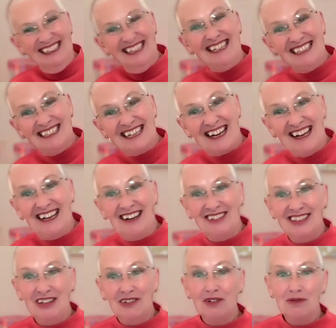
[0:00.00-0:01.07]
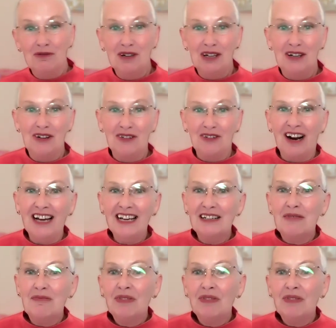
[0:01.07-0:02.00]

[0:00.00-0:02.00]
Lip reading: It's a kind of different world, right?